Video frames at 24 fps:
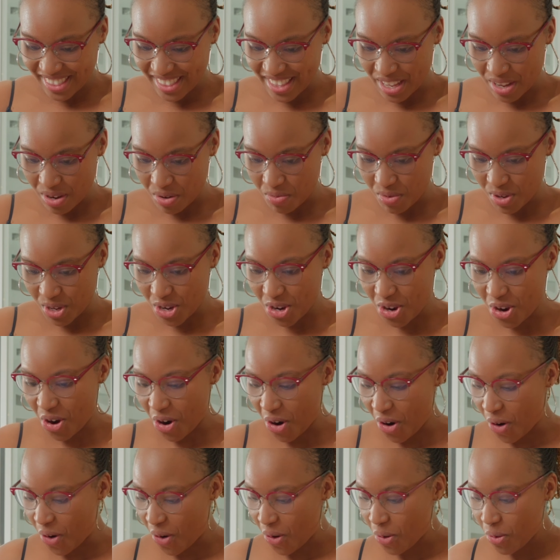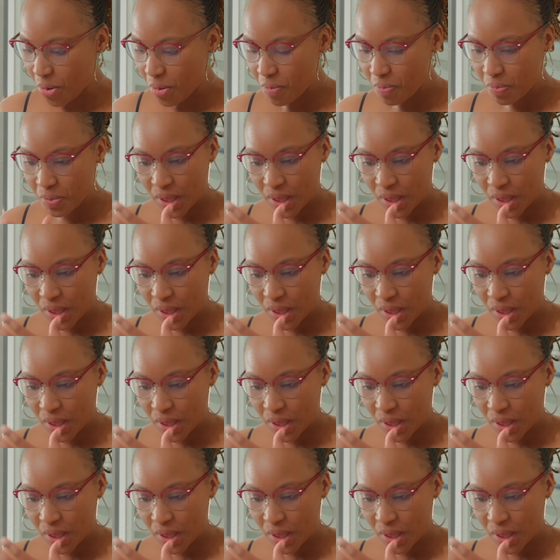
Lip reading: There we go.